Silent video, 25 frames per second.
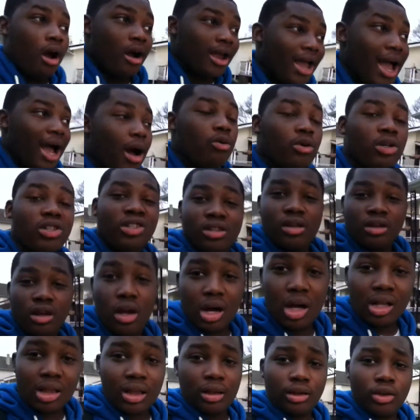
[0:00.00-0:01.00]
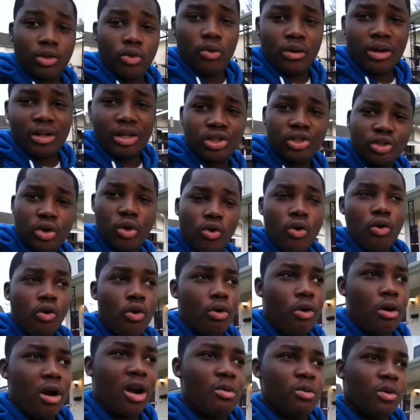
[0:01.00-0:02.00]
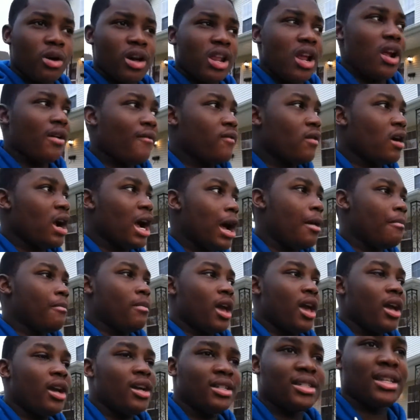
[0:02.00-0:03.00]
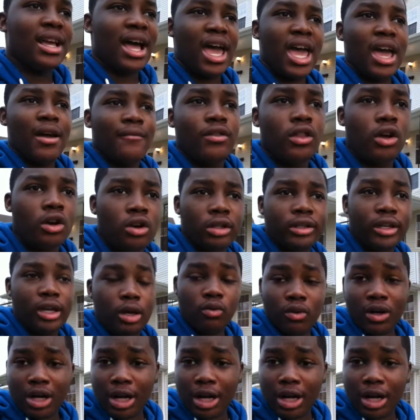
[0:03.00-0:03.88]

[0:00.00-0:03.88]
All right, I will see y'all doing school or whatever I'm at, cause I have no idea